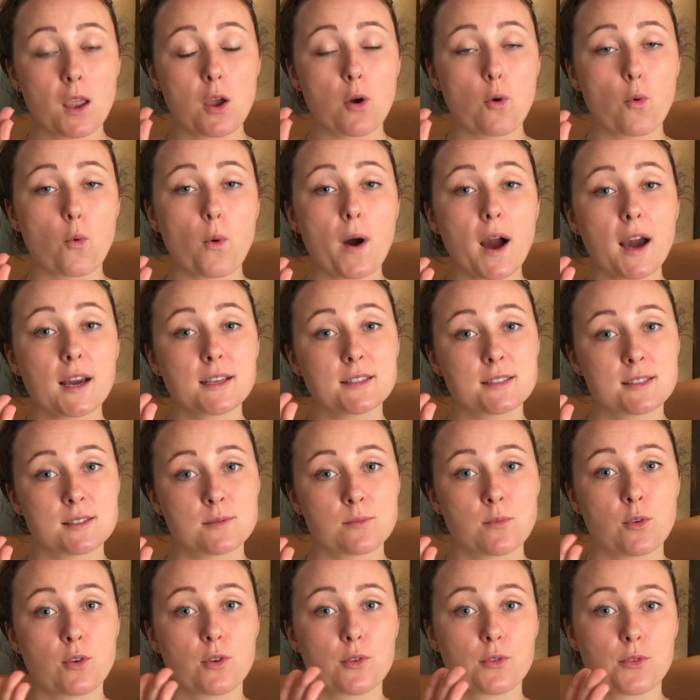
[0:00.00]
white
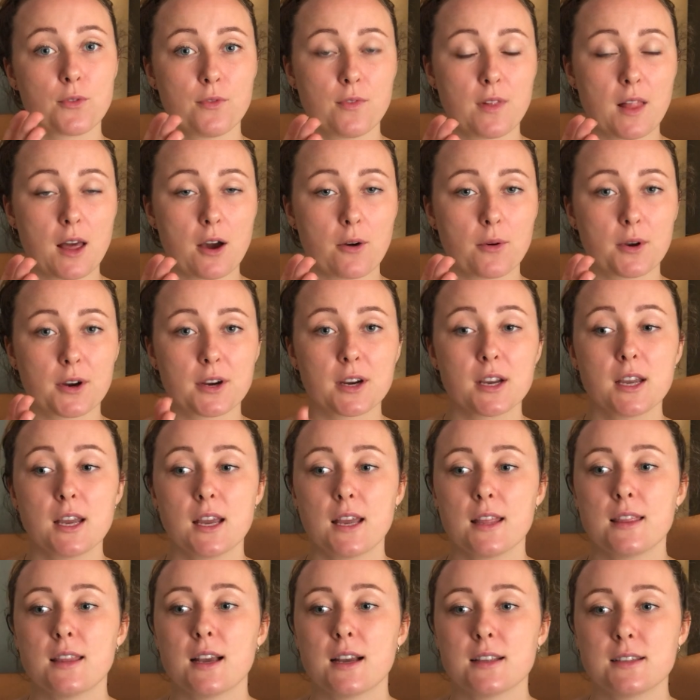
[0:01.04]
small flower
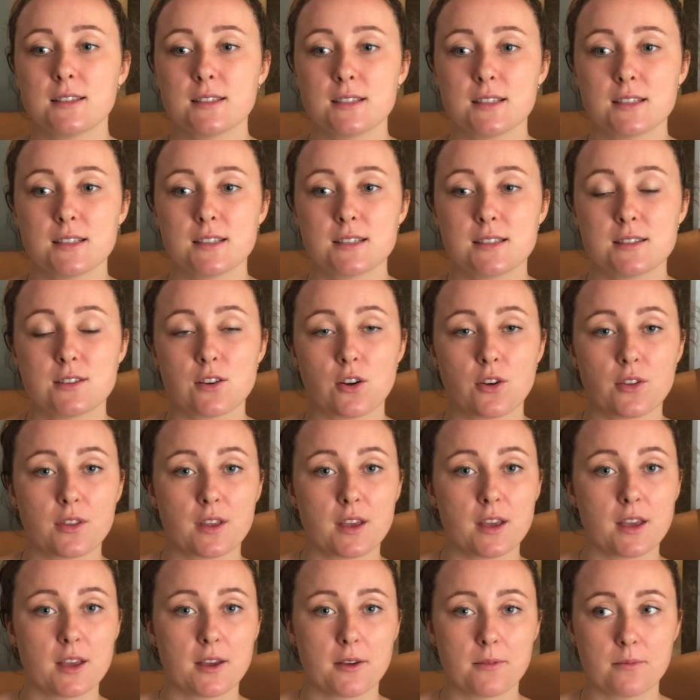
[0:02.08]
that is on
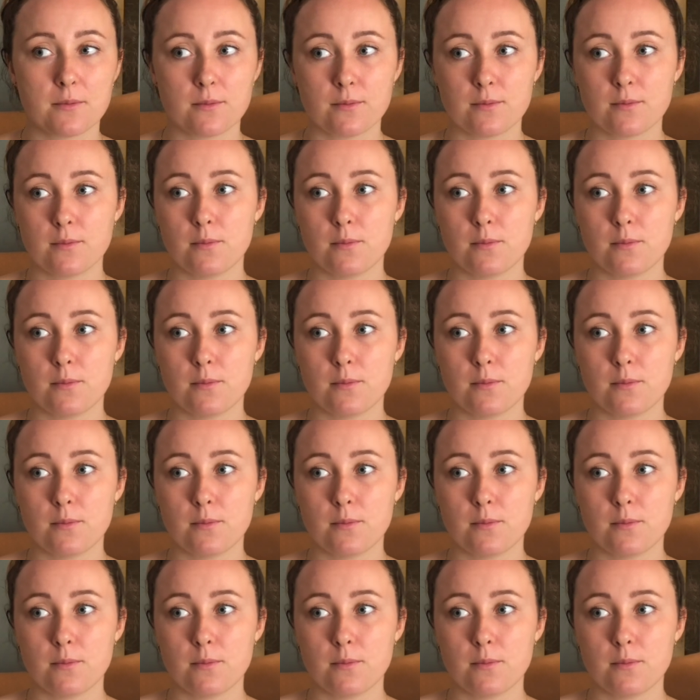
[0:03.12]
a